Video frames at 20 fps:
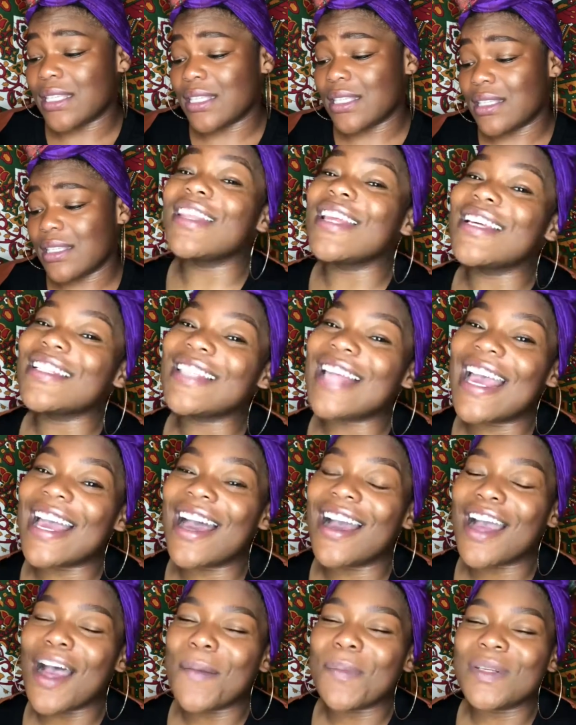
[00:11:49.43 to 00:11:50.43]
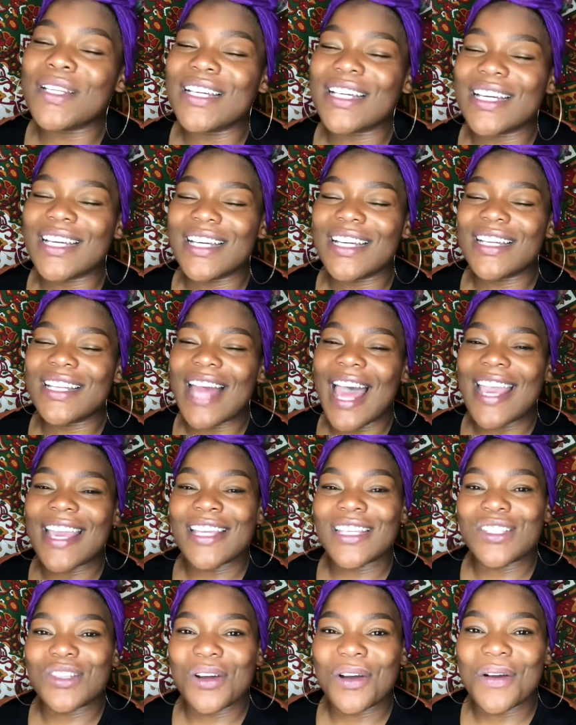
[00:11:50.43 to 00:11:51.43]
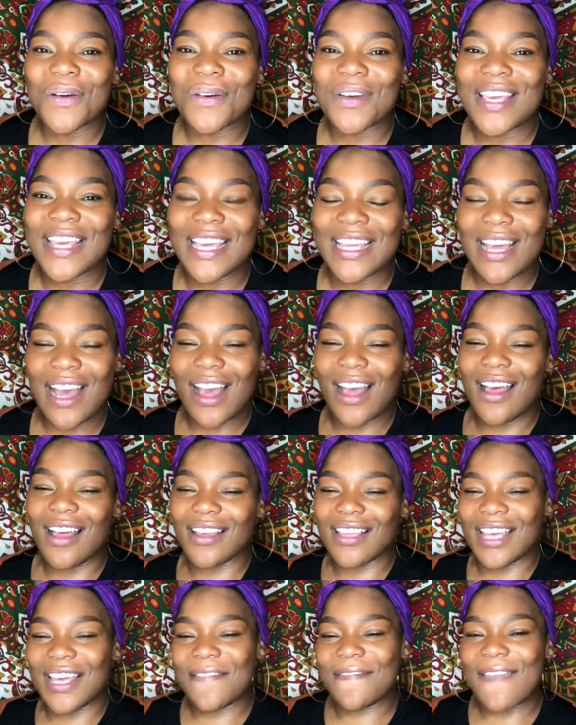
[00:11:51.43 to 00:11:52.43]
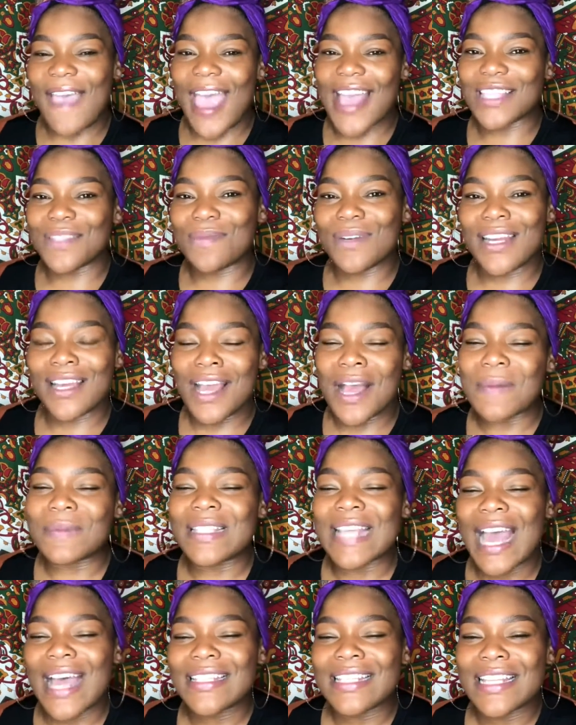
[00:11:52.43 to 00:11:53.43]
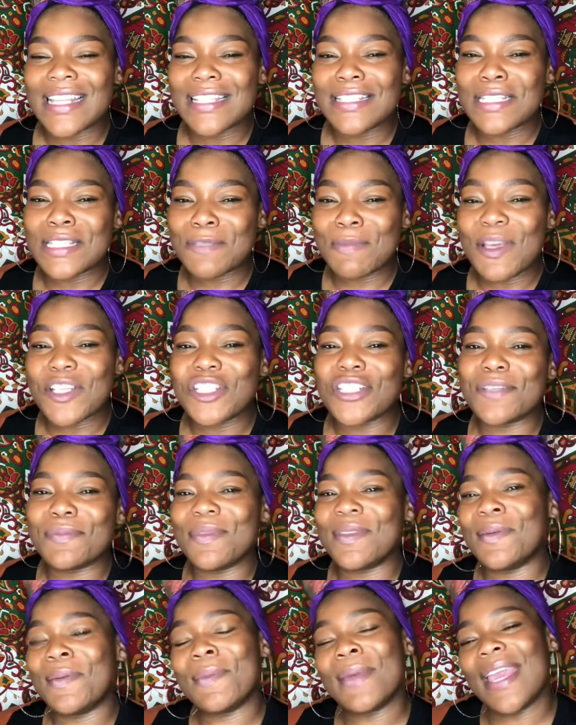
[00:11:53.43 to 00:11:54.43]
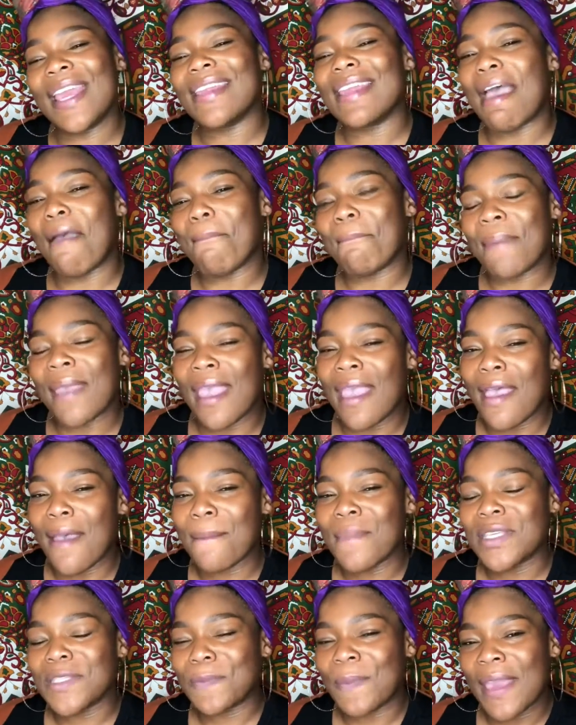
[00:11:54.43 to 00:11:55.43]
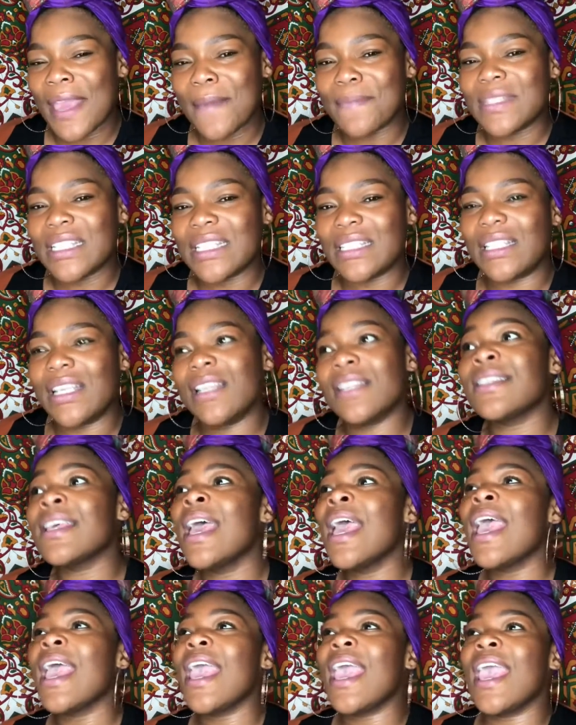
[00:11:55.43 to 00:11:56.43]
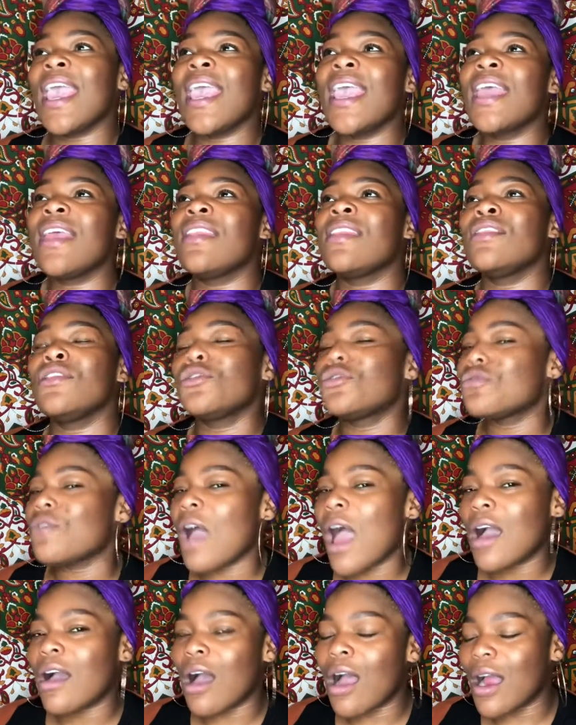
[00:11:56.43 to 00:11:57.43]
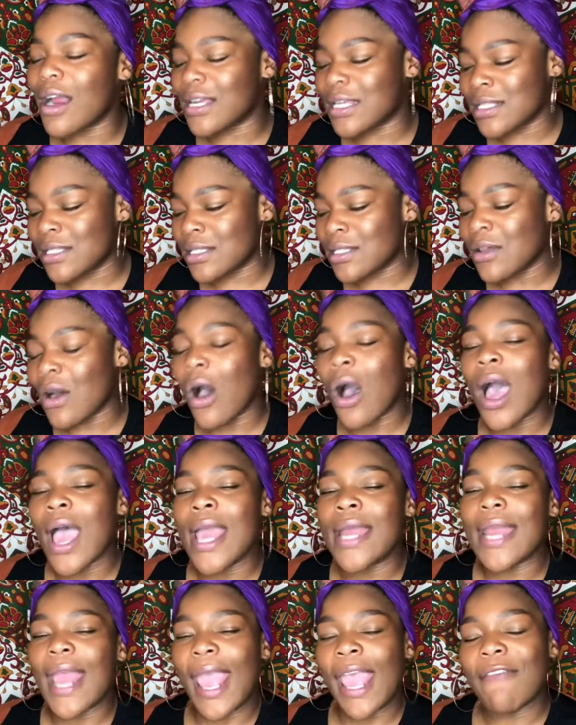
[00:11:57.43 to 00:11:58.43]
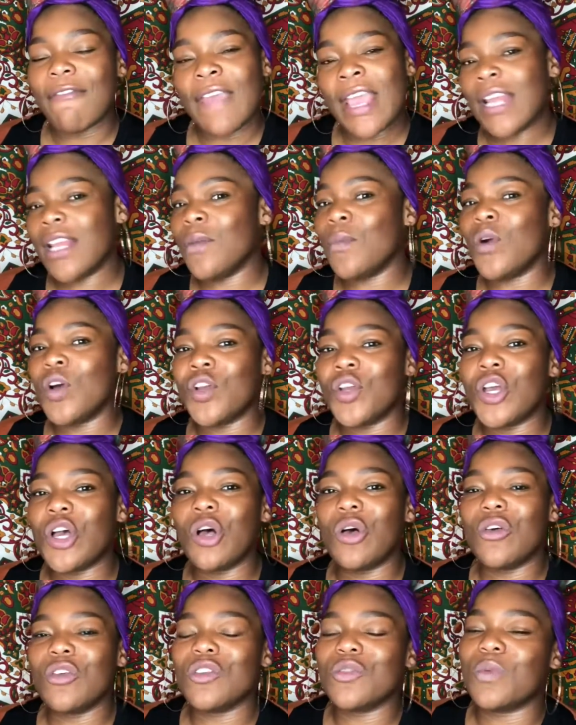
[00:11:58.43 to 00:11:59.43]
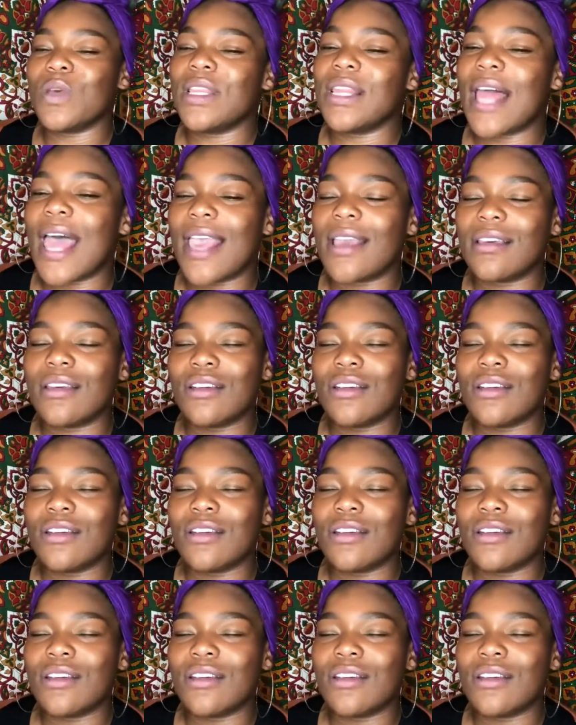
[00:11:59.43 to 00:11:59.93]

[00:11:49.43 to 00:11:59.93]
There's like a couple of good like historical key facts when it comes down to this, especially being that Miss Pam did this in Little Rock, Arkansas. And if anyone knows, with like, you